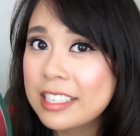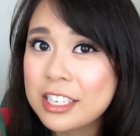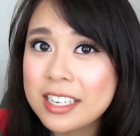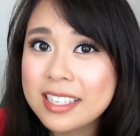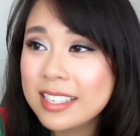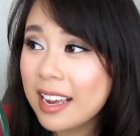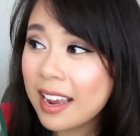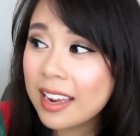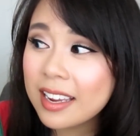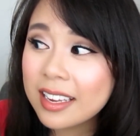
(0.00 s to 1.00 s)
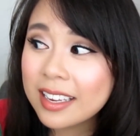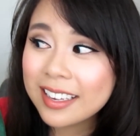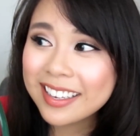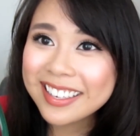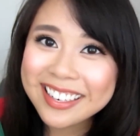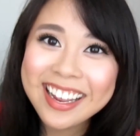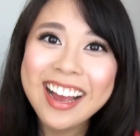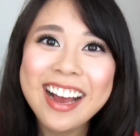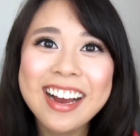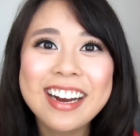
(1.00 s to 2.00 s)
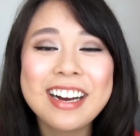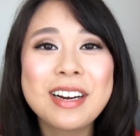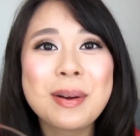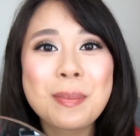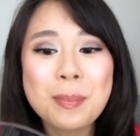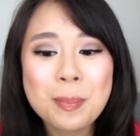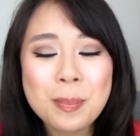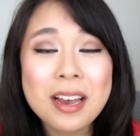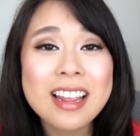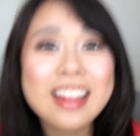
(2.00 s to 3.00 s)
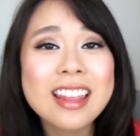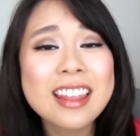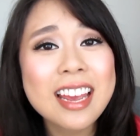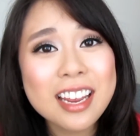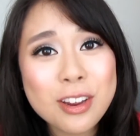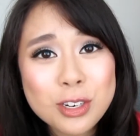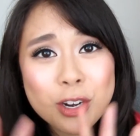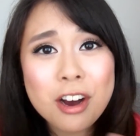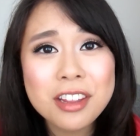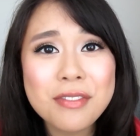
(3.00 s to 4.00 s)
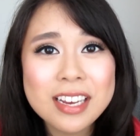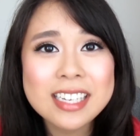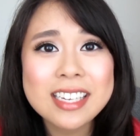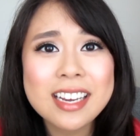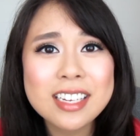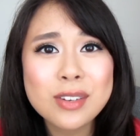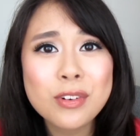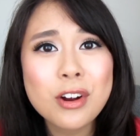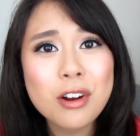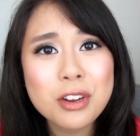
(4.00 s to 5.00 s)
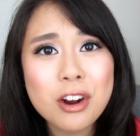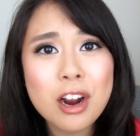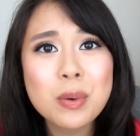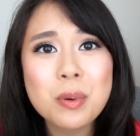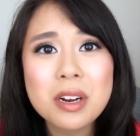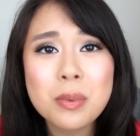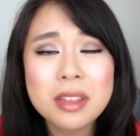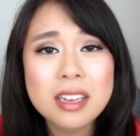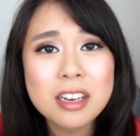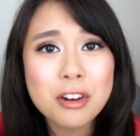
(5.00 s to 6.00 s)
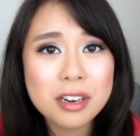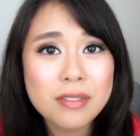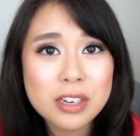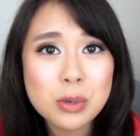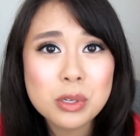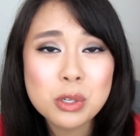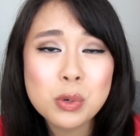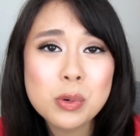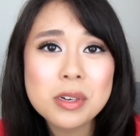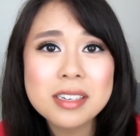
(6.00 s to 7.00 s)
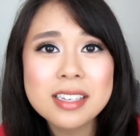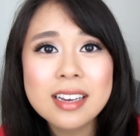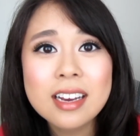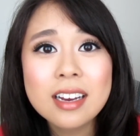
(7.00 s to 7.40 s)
Just saying. But thank you to all the VSAs for all your hard work within your individual schools,